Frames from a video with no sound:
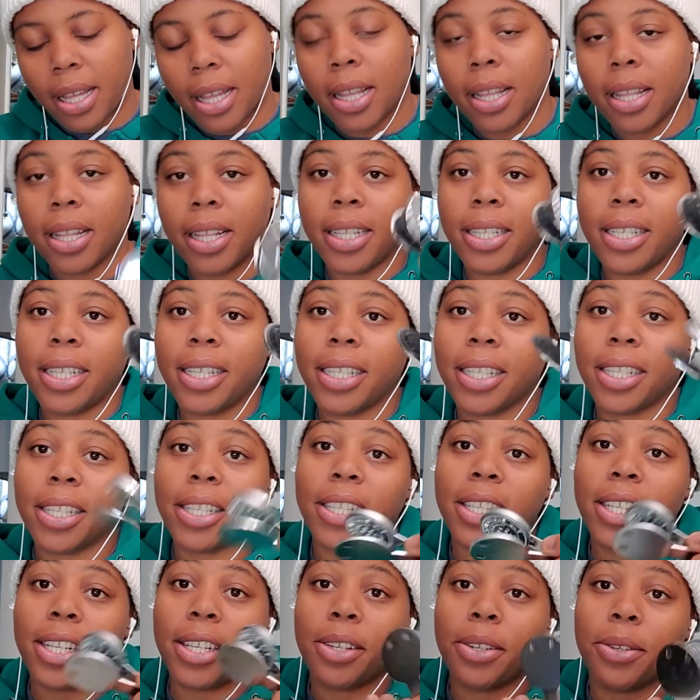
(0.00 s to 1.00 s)
This is a
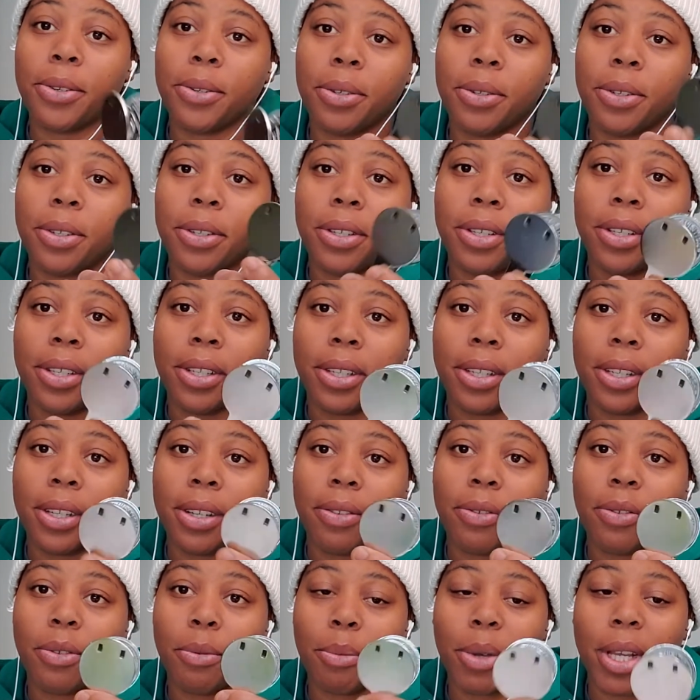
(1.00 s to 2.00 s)
seal
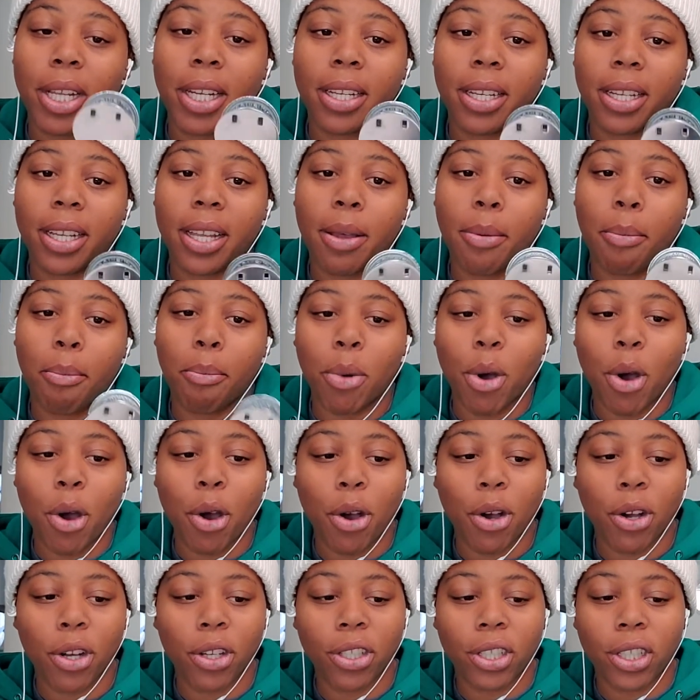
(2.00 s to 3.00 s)
for me to
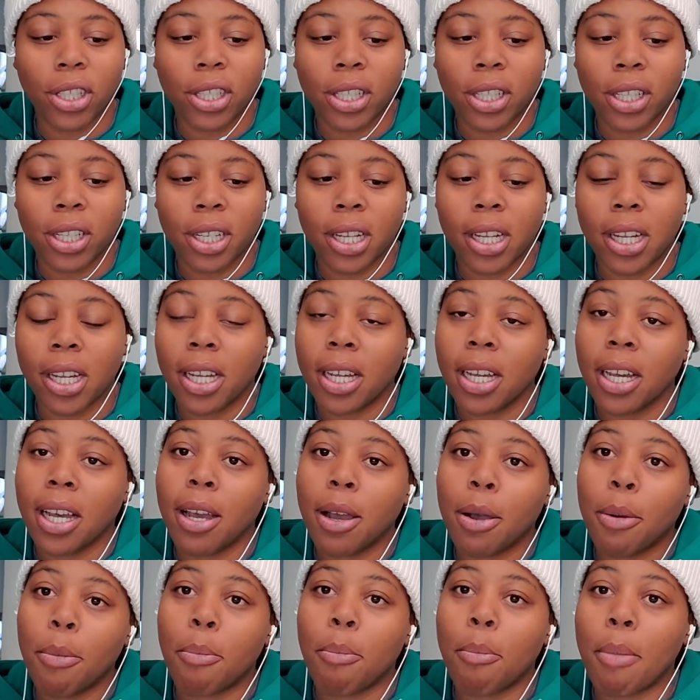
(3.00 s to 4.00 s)
emboss
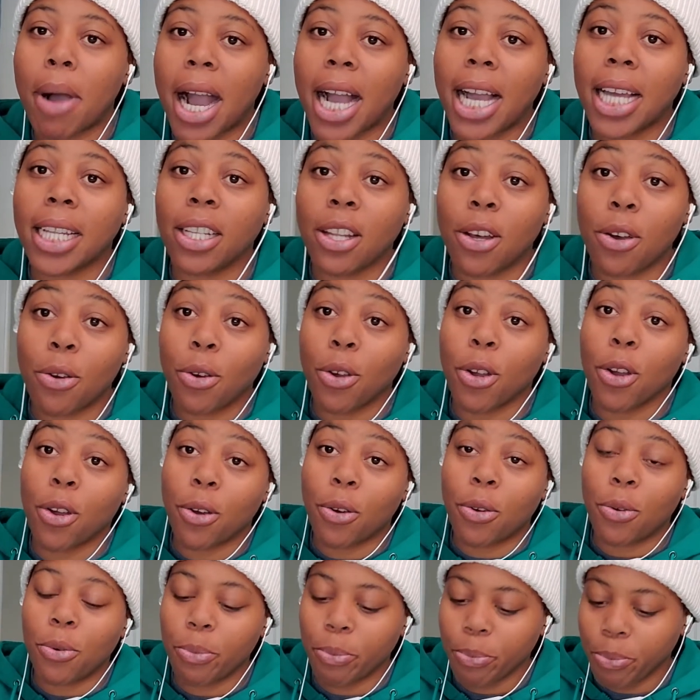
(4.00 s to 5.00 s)
my
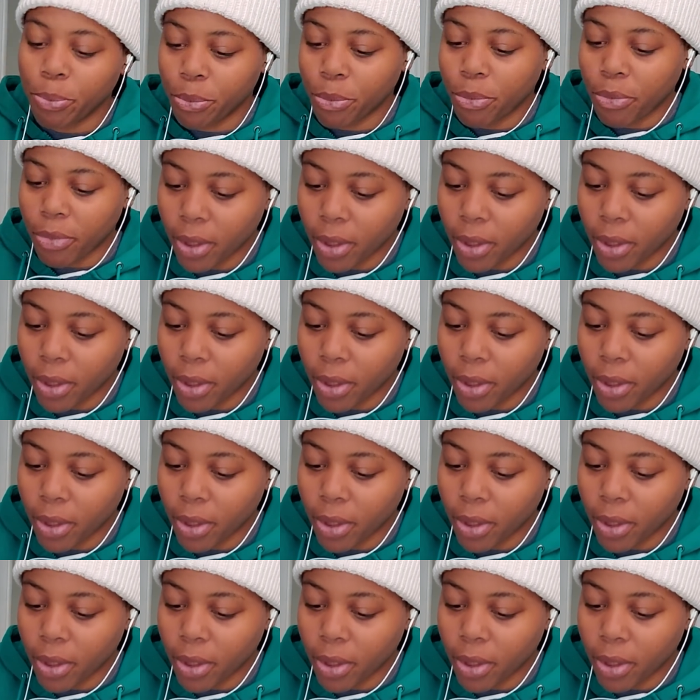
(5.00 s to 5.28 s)
logo,